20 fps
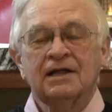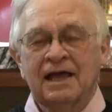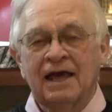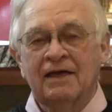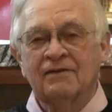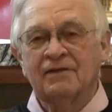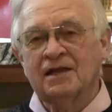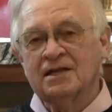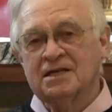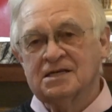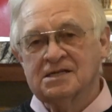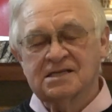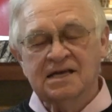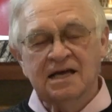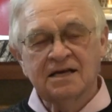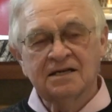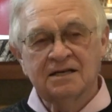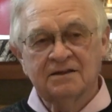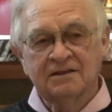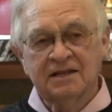And then he
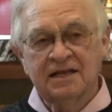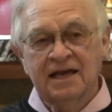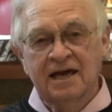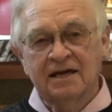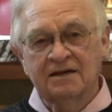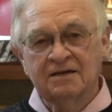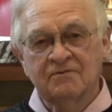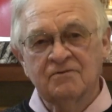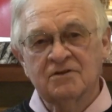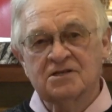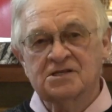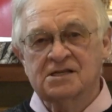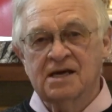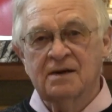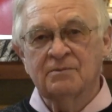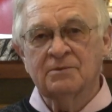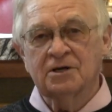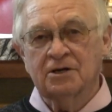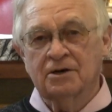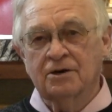said at the end of the
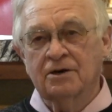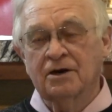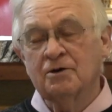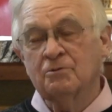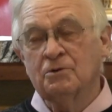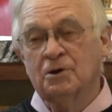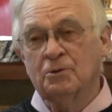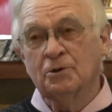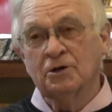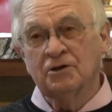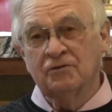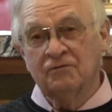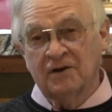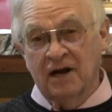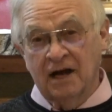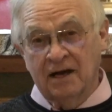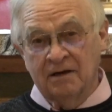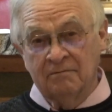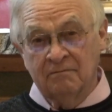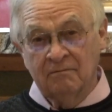seminary, we would have
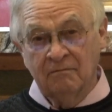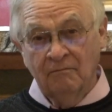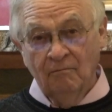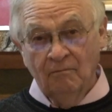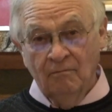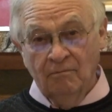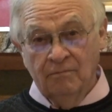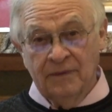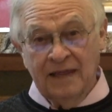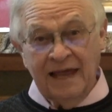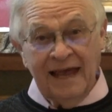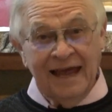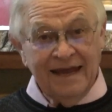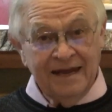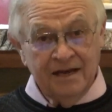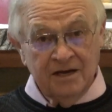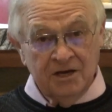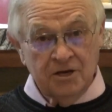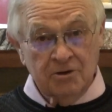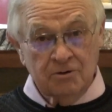done
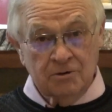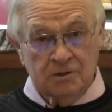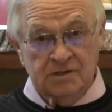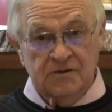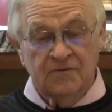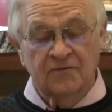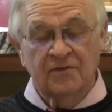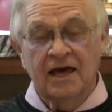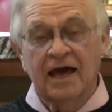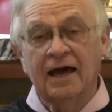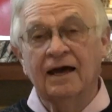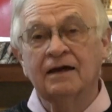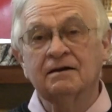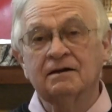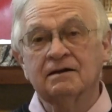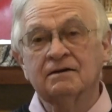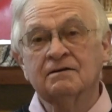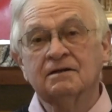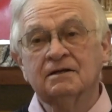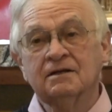eight years of that.
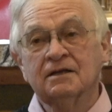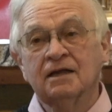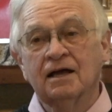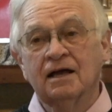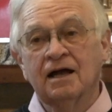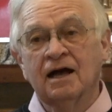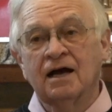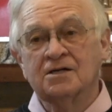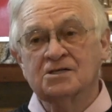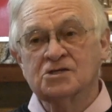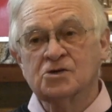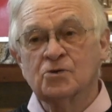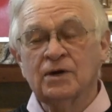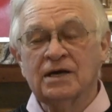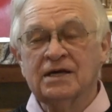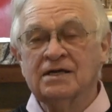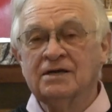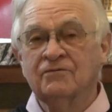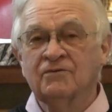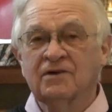Uh, so
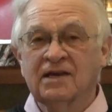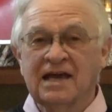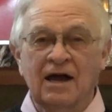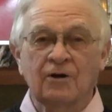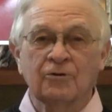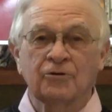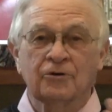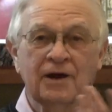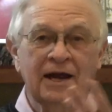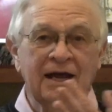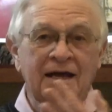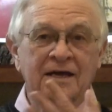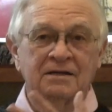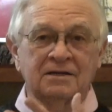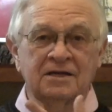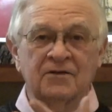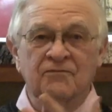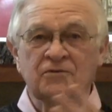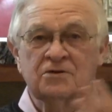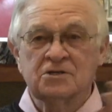we'd encounter eight
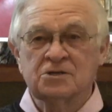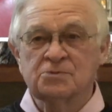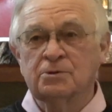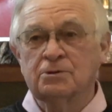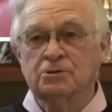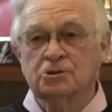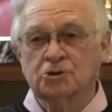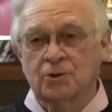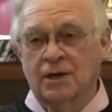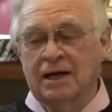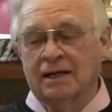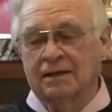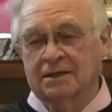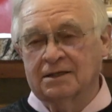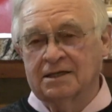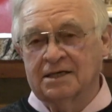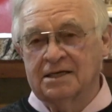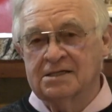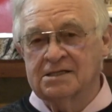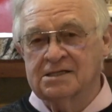different
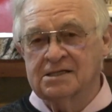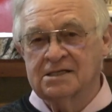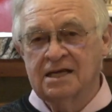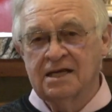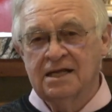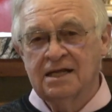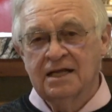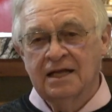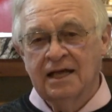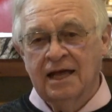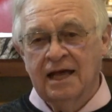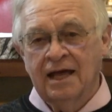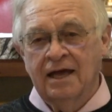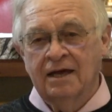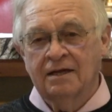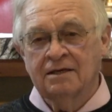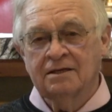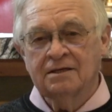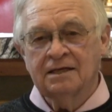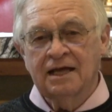spiritualities.
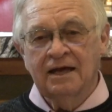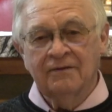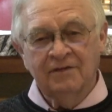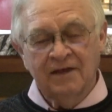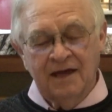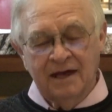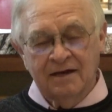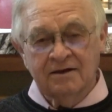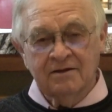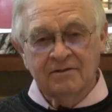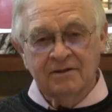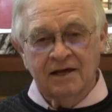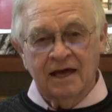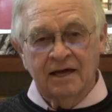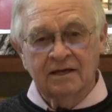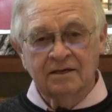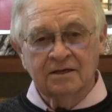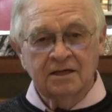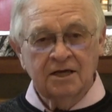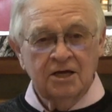And at the end of
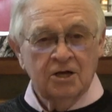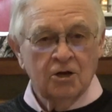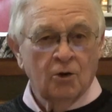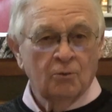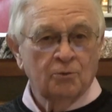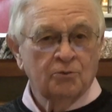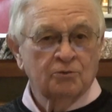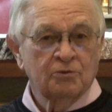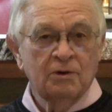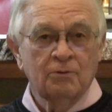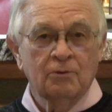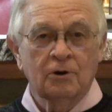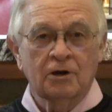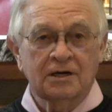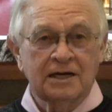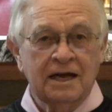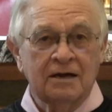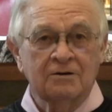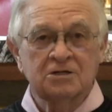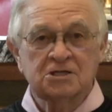that, he hoped we
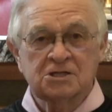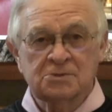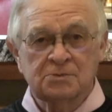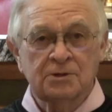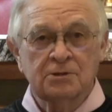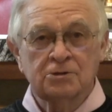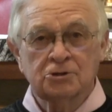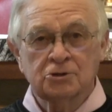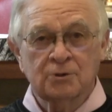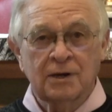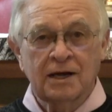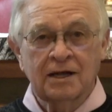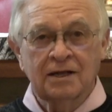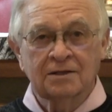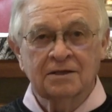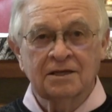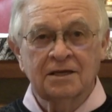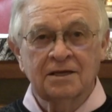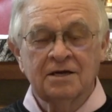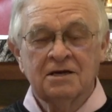worked out his
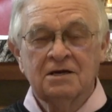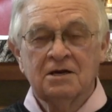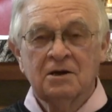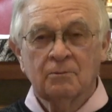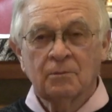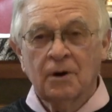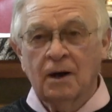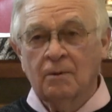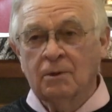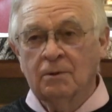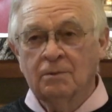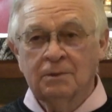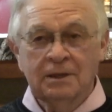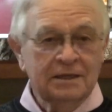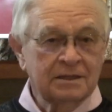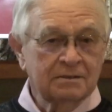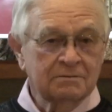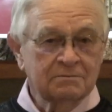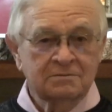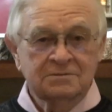spirituality,
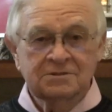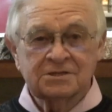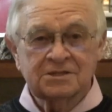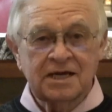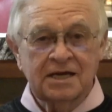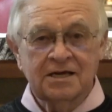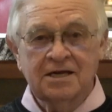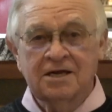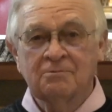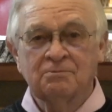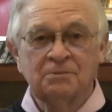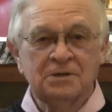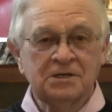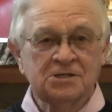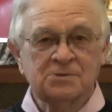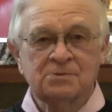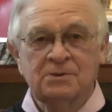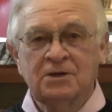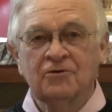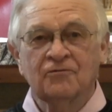probably taking
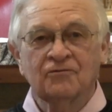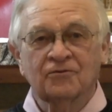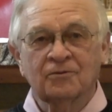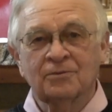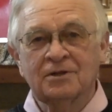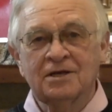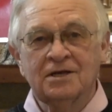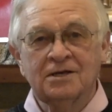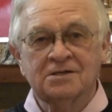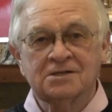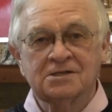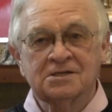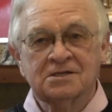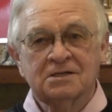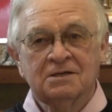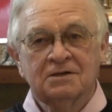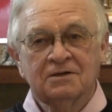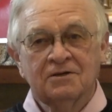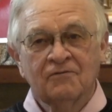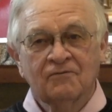piecemeal from these
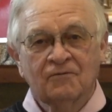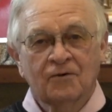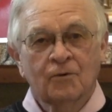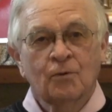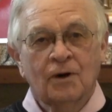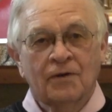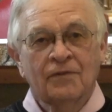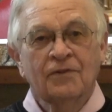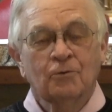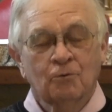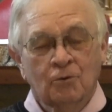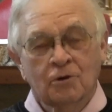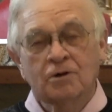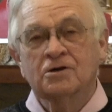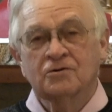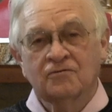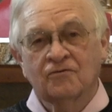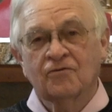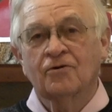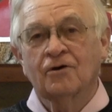for one that
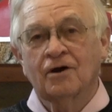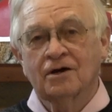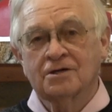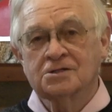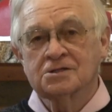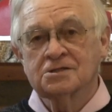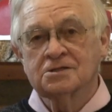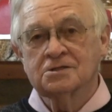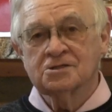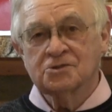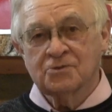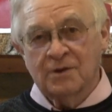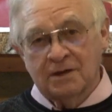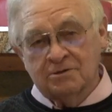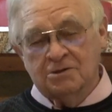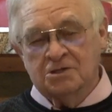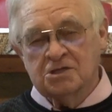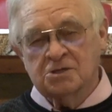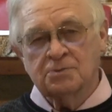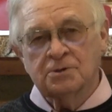worked for us. So
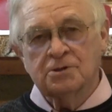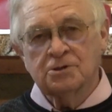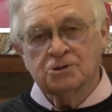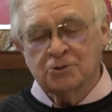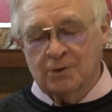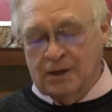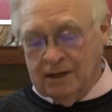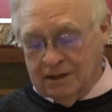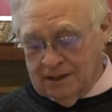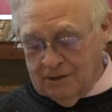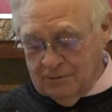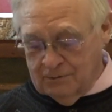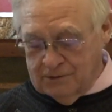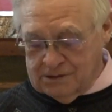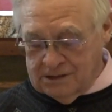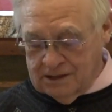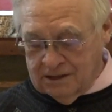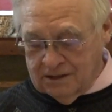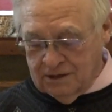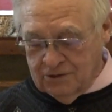his spirituality was
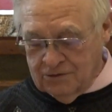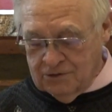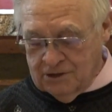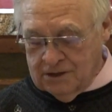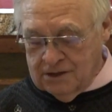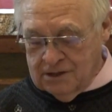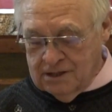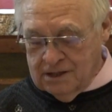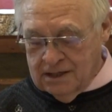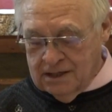included.